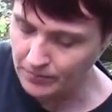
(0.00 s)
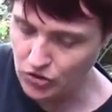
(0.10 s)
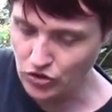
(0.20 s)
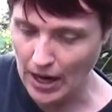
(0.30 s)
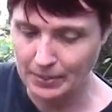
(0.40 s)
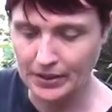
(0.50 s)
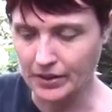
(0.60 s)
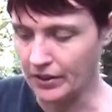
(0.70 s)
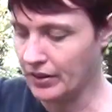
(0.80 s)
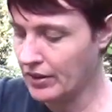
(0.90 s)
strap
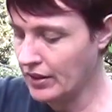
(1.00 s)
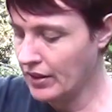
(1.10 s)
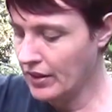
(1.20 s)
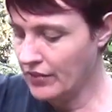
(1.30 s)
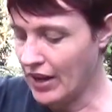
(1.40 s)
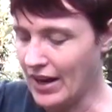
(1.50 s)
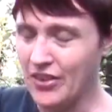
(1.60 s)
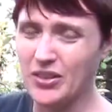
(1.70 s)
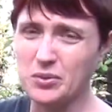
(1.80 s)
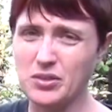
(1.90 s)
here that I
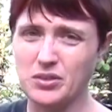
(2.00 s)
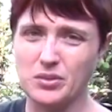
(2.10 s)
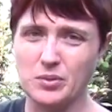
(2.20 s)
think was used